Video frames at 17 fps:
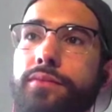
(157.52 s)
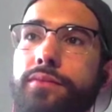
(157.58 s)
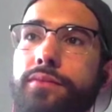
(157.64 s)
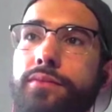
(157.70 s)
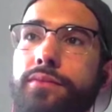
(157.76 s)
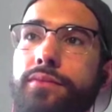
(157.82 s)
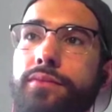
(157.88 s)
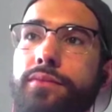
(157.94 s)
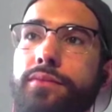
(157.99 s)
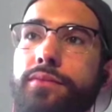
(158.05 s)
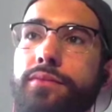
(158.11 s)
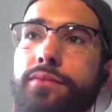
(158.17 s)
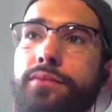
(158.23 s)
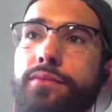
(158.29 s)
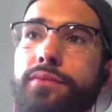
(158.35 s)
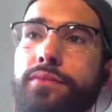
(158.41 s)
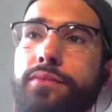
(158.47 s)

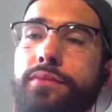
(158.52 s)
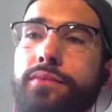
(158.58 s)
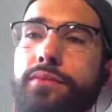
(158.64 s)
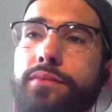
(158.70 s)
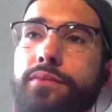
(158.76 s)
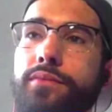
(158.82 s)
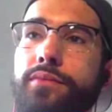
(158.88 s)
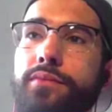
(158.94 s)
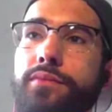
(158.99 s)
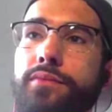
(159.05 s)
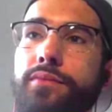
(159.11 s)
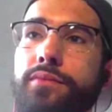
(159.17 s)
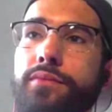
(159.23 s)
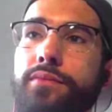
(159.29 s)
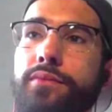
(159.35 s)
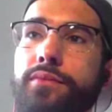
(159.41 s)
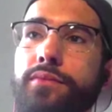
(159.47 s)

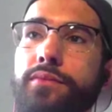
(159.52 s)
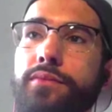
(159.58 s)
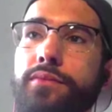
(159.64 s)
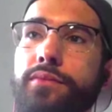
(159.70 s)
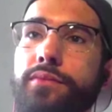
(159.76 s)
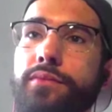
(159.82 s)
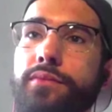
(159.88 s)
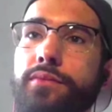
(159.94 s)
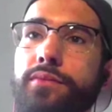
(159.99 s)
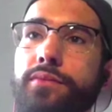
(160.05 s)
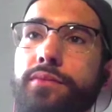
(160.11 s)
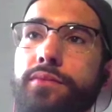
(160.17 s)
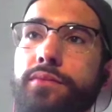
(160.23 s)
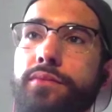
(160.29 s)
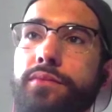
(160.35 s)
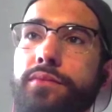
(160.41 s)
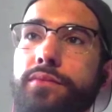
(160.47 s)

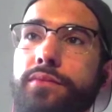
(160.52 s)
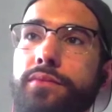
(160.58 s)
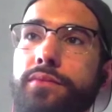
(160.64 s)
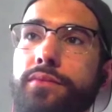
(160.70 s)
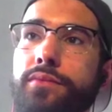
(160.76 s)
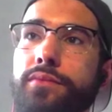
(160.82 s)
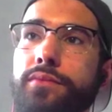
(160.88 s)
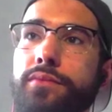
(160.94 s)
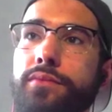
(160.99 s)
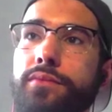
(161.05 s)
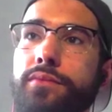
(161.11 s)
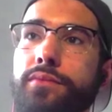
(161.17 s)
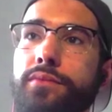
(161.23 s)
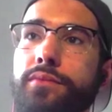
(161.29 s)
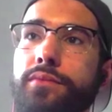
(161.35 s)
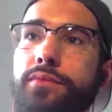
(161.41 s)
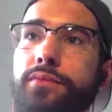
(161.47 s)

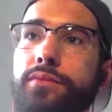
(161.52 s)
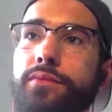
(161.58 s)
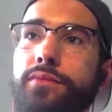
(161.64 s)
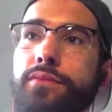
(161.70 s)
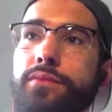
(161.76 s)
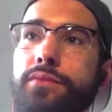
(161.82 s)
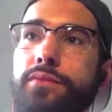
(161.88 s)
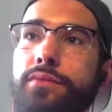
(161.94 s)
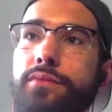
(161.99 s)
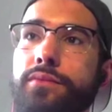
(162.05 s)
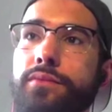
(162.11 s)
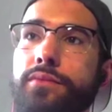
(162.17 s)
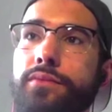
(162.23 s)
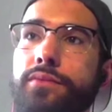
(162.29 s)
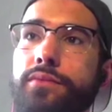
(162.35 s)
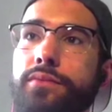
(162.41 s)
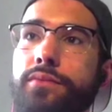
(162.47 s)

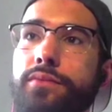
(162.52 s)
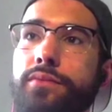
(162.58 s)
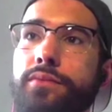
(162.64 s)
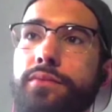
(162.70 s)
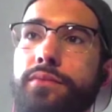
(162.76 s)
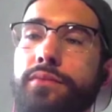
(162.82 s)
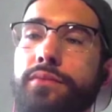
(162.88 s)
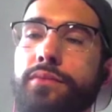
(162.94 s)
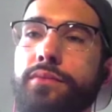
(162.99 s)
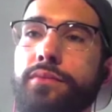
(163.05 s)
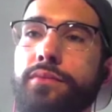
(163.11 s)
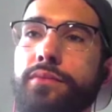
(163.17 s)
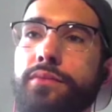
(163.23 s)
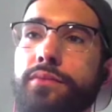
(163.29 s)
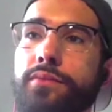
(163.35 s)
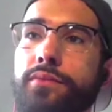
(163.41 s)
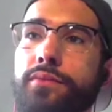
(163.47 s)

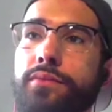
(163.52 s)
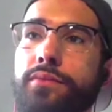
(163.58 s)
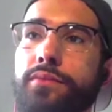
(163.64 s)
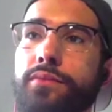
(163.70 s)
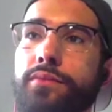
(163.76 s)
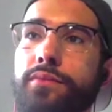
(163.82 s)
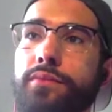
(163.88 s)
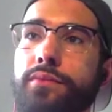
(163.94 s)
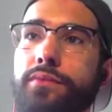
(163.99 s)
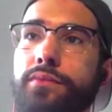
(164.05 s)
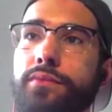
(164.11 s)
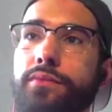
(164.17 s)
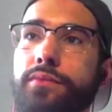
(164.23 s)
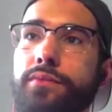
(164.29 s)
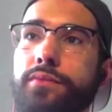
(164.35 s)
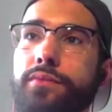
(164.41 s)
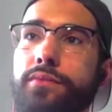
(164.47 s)

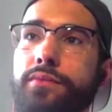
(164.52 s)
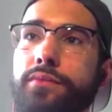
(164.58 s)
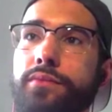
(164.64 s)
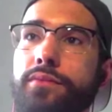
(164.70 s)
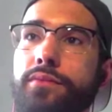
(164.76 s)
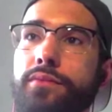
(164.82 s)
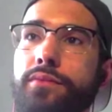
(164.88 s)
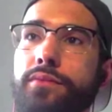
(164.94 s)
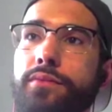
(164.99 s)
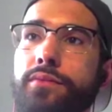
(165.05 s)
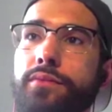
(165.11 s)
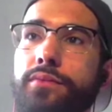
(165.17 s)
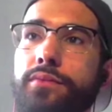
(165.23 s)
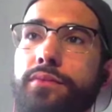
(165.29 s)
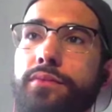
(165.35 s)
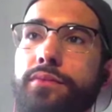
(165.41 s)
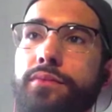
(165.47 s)
No words are spoken by the person on screen.